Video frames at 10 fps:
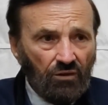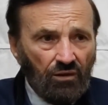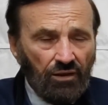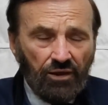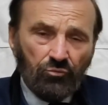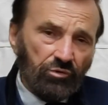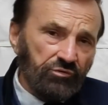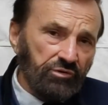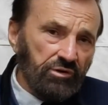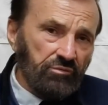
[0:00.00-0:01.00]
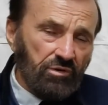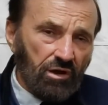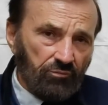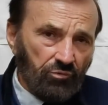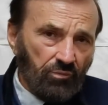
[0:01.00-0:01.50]
and received
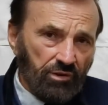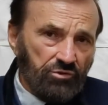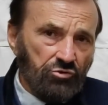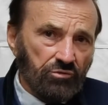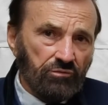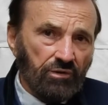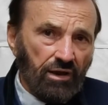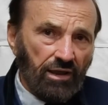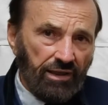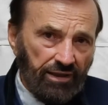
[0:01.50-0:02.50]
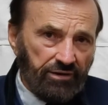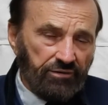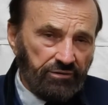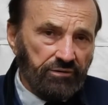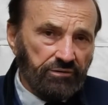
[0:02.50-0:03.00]
confirmation that I had
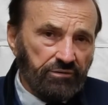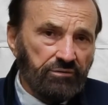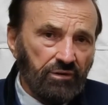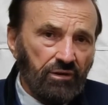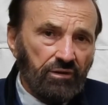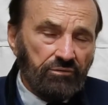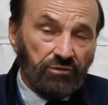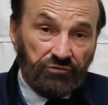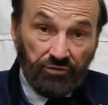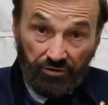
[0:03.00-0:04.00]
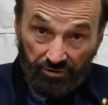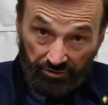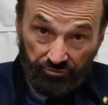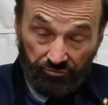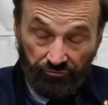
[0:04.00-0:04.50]
indeed, the Senate had
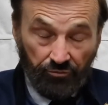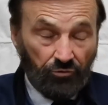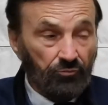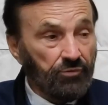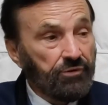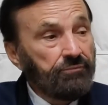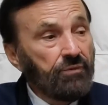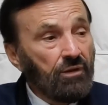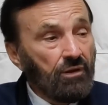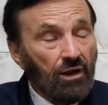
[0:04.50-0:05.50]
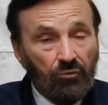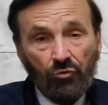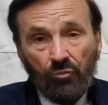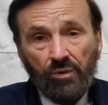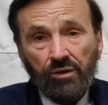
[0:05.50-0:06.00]
confirmed me. I wrote
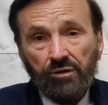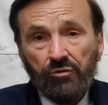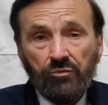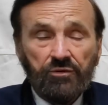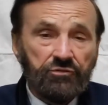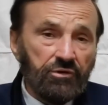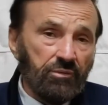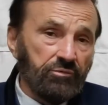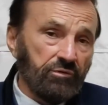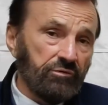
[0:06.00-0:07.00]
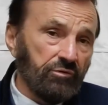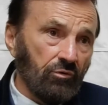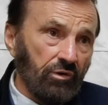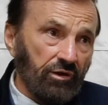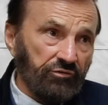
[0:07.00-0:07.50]
my letter of acceptance. So
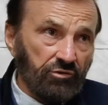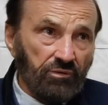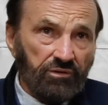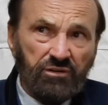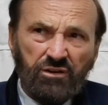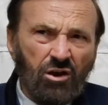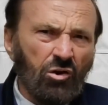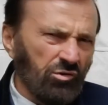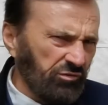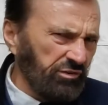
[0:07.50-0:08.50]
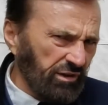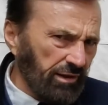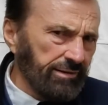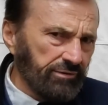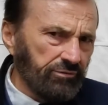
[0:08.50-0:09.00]
as of, I think, August the
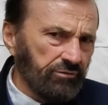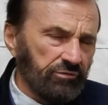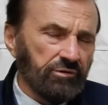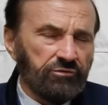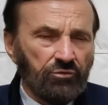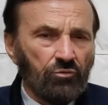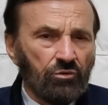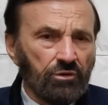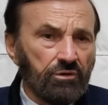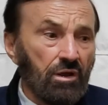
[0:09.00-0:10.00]
8th of 61,